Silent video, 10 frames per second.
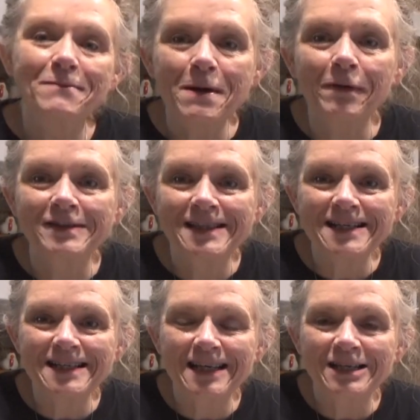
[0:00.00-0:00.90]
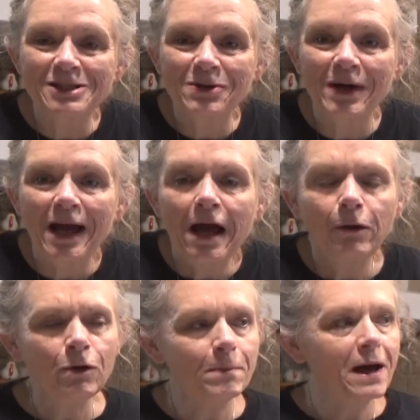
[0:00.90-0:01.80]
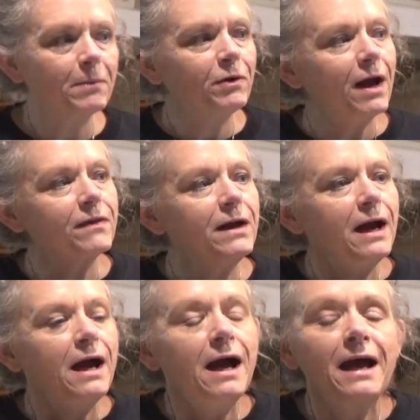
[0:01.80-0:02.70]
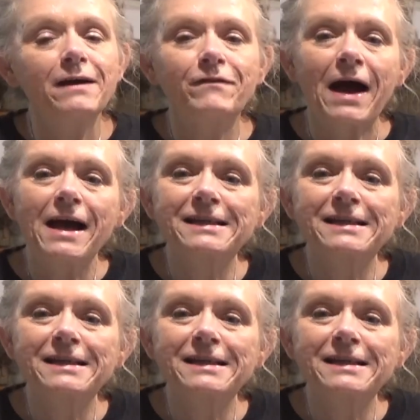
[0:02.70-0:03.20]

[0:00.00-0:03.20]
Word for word: remember, Sissy can do it. Oh, I'm out of breath. If, I, if